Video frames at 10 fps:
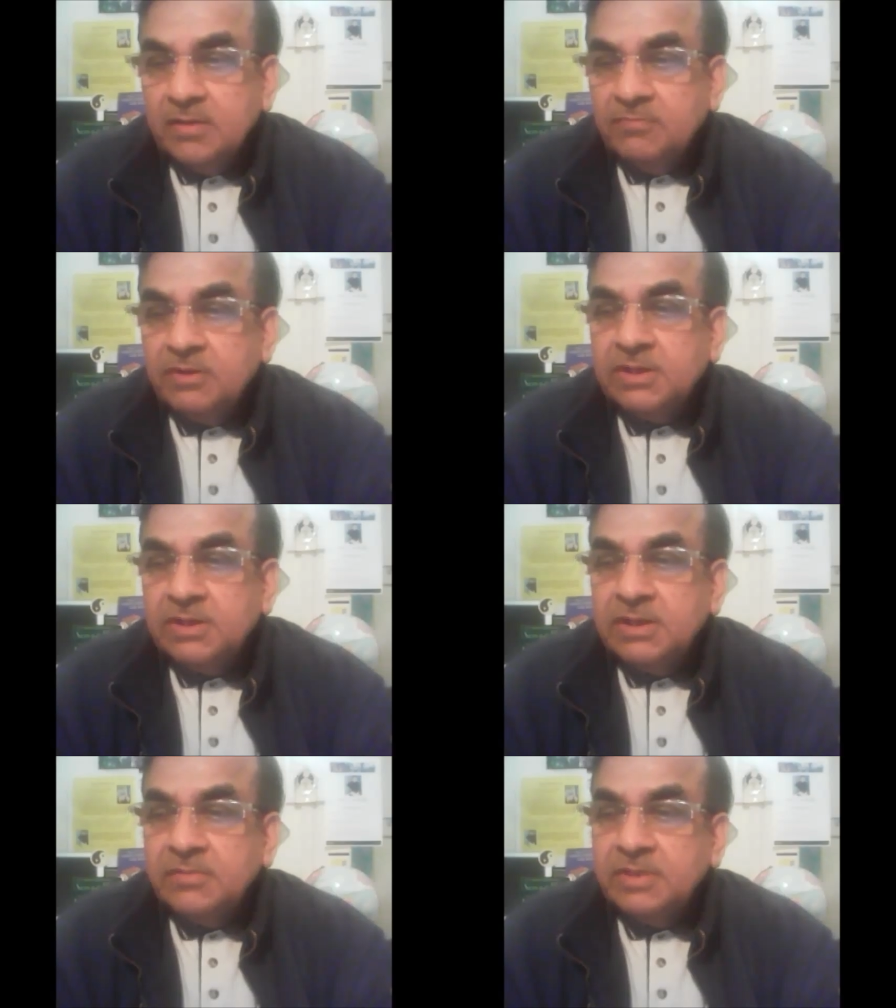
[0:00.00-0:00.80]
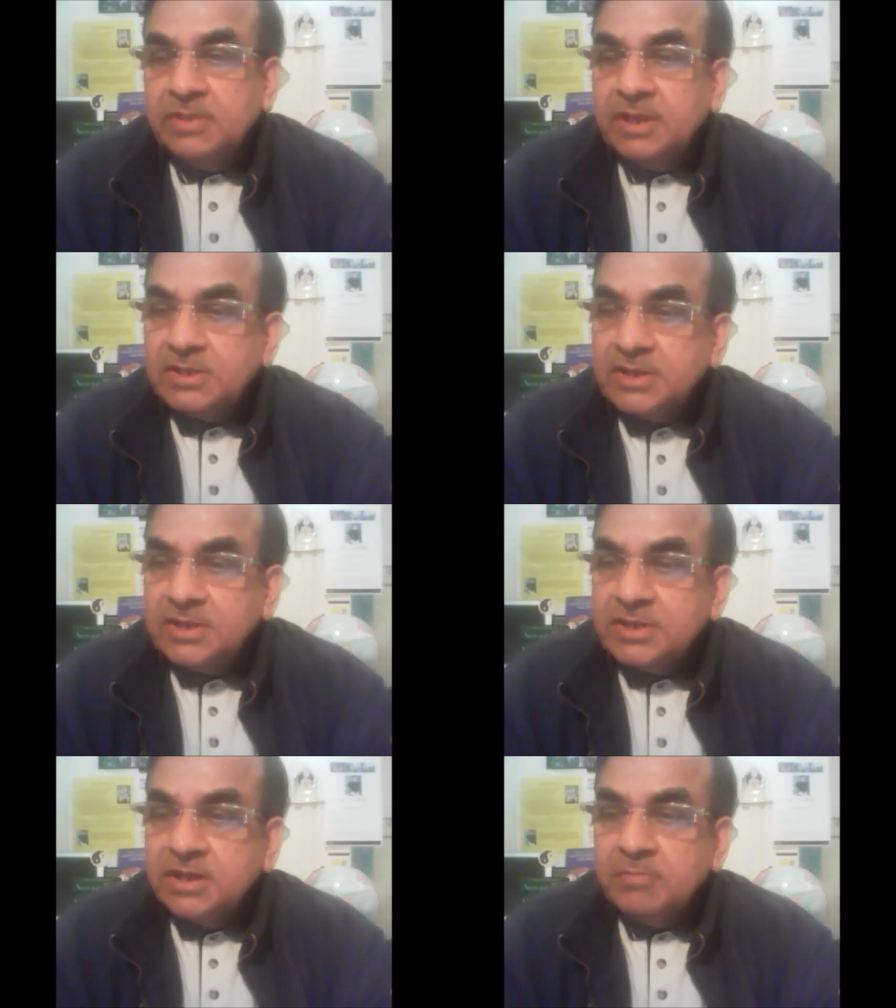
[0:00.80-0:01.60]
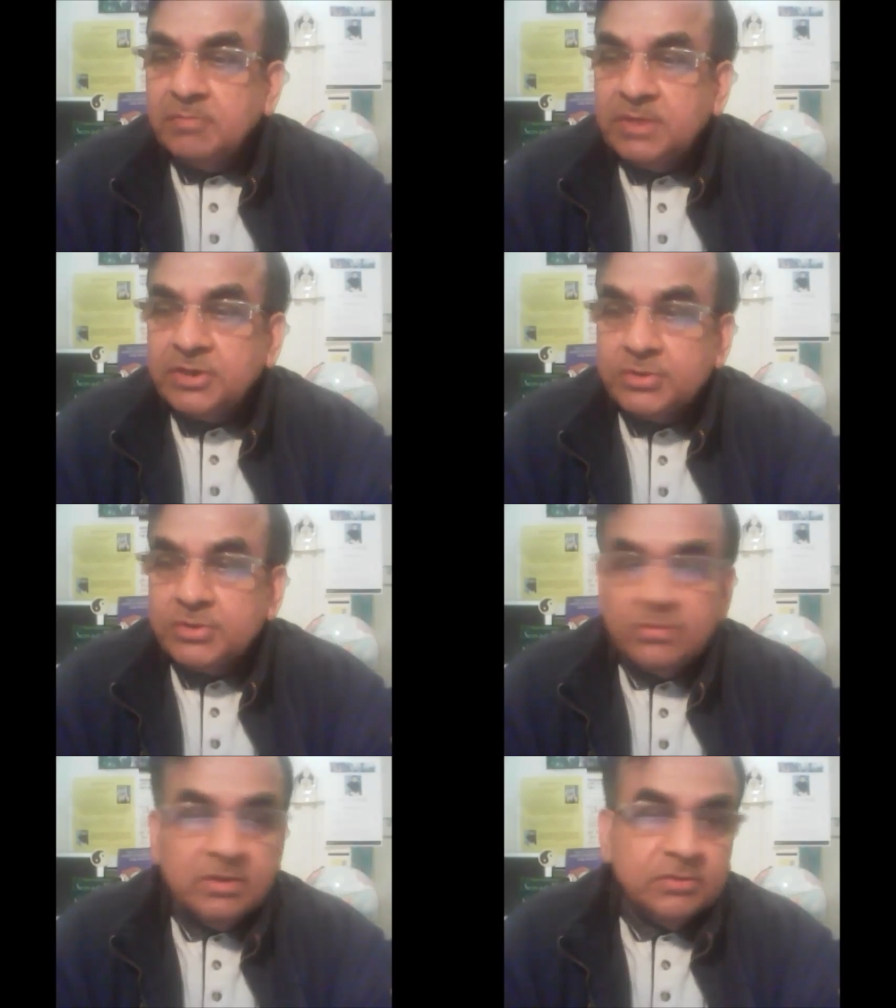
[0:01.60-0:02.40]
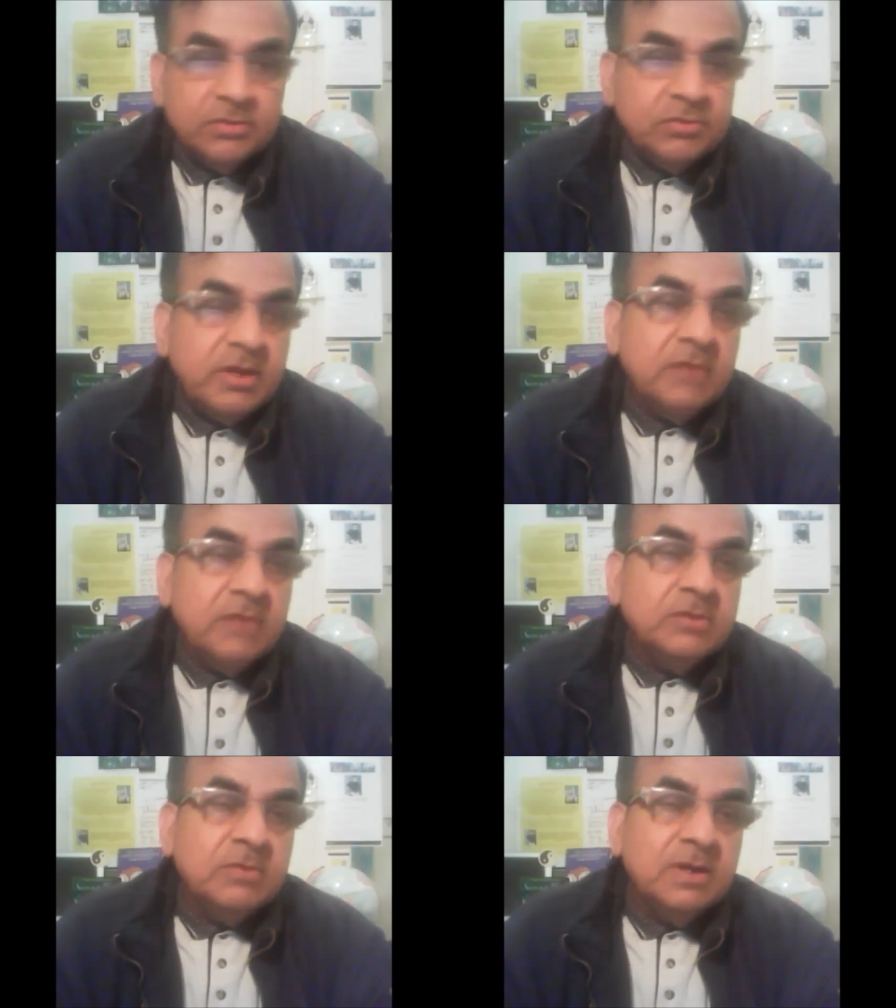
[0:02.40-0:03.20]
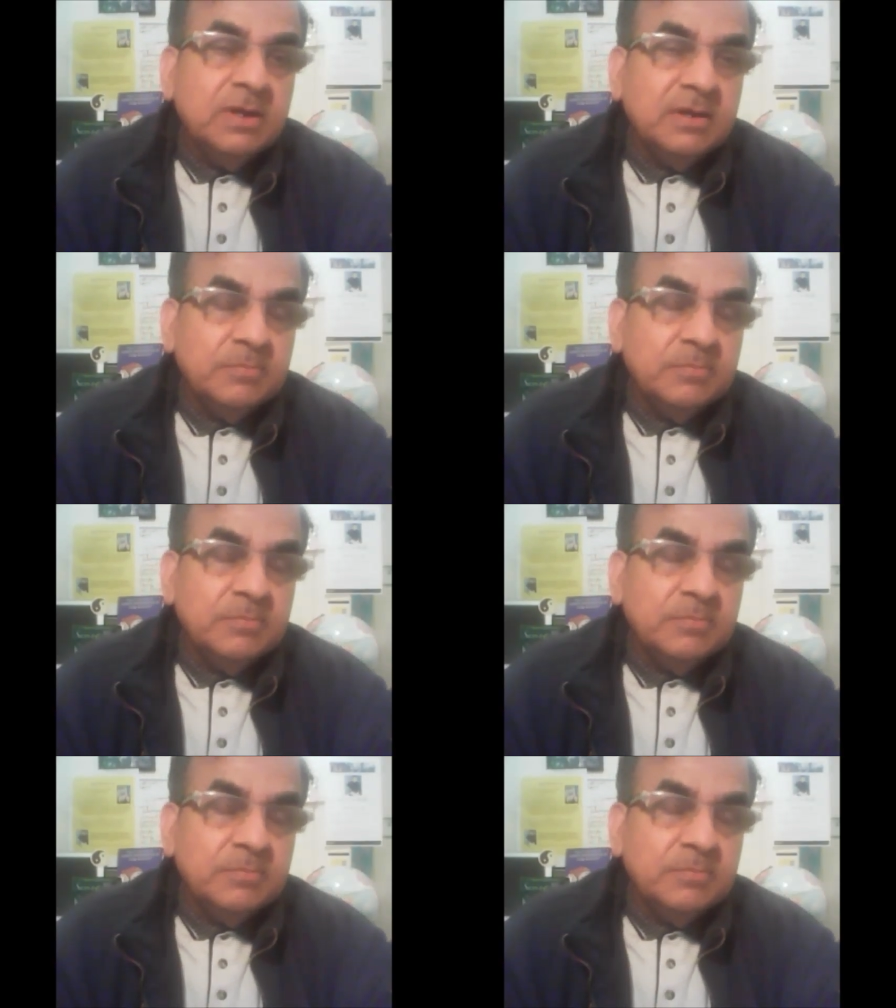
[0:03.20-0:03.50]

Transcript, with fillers: for the extension of British rule throughout the world,